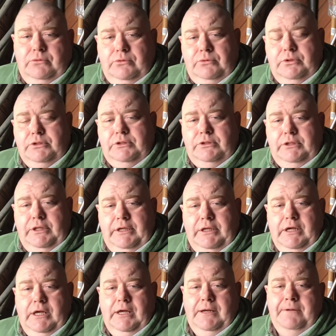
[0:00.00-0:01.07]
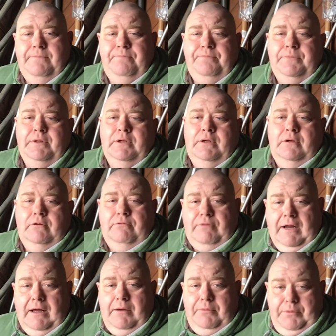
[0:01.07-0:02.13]
or the
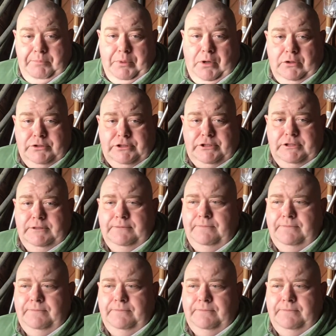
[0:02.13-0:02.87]
pots,